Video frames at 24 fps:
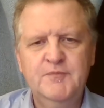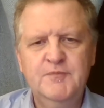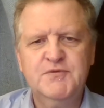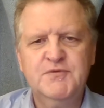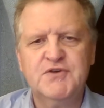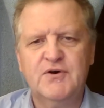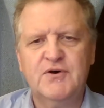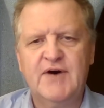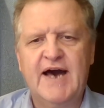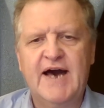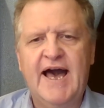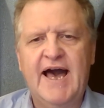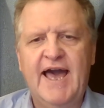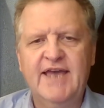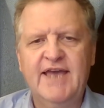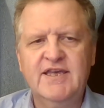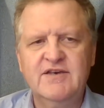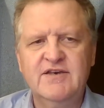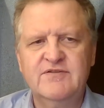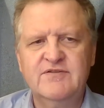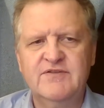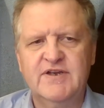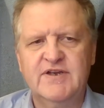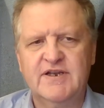So I
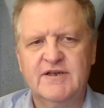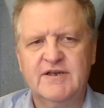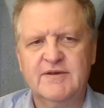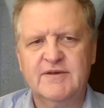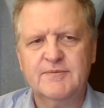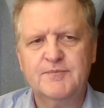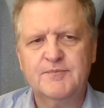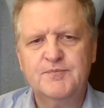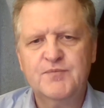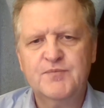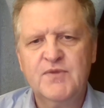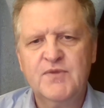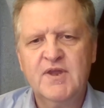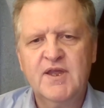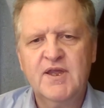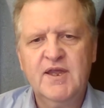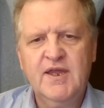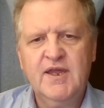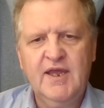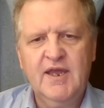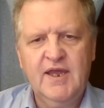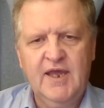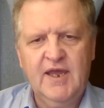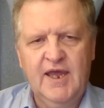kvinne,
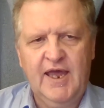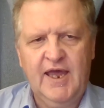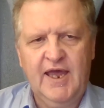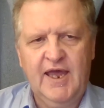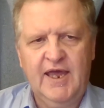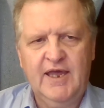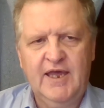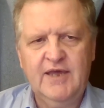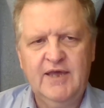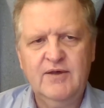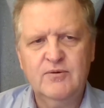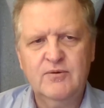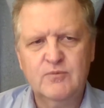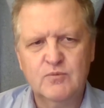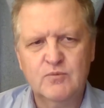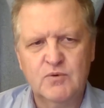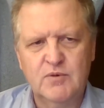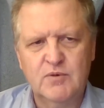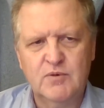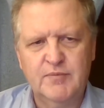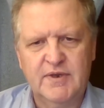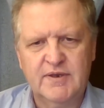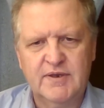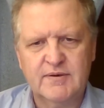a
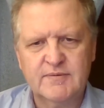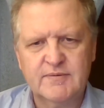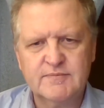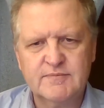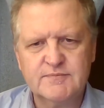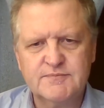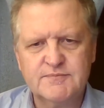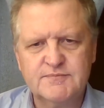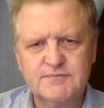woman.